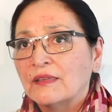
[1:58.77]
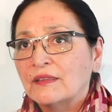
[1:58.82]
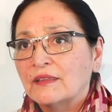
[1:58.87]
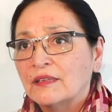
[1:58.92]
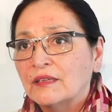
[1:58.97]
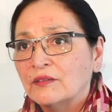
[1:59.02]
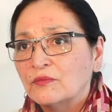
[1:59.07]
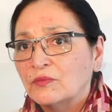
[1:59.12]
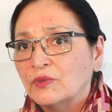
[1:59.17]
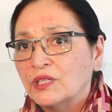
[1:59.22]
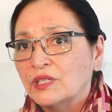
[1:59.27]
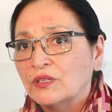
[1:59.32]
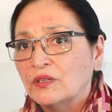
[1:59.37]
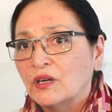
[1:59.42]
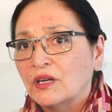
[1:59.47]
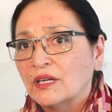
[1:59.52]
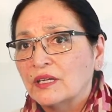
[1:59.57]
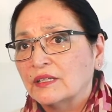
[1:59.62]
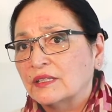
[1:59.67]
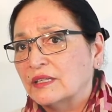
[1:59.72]
Then we
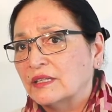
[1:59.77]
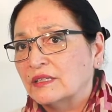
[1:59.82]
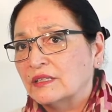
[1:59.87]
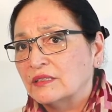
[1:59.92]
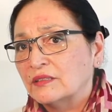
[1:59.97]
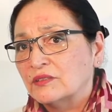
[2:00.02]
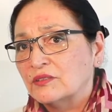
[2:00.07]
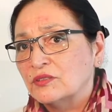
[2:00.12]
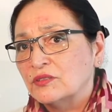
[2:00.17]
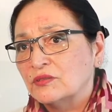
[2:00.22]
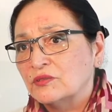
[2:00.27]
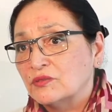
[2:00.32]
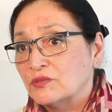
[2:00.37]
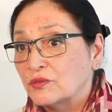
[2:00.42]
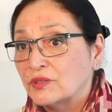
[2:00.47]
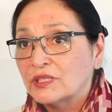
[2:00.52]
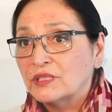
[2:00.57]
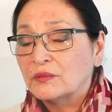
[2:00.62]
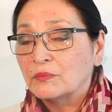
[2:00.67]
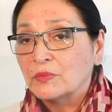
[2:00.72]
get into
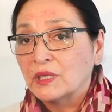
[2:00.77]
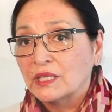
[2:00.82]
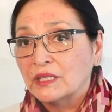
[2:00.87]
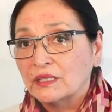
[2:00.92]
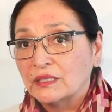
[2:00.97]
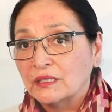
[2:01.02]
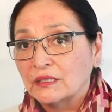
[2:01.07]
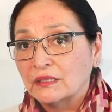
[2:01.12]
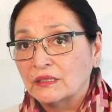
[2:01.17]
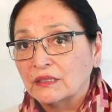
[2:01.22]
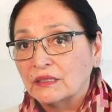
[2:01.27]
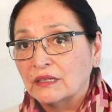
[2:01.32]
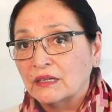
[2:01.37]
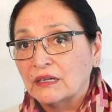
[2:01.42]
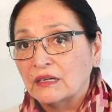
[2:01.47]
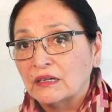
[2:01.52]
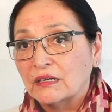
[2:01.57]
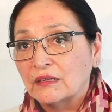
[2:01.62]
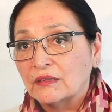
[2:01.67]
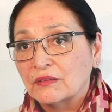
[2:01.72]
treaty making,
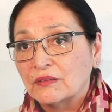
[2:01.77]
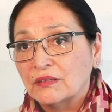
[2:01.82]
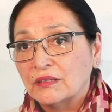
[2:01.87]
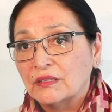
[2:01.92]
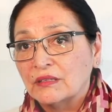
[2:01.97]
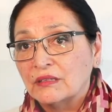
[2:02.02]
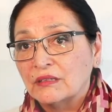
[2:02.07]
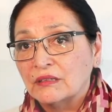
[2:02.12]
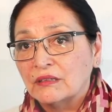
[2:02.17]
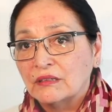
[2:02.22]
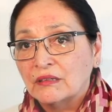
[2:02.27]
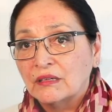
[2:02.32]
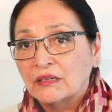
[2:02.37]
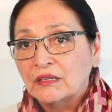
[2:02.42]
the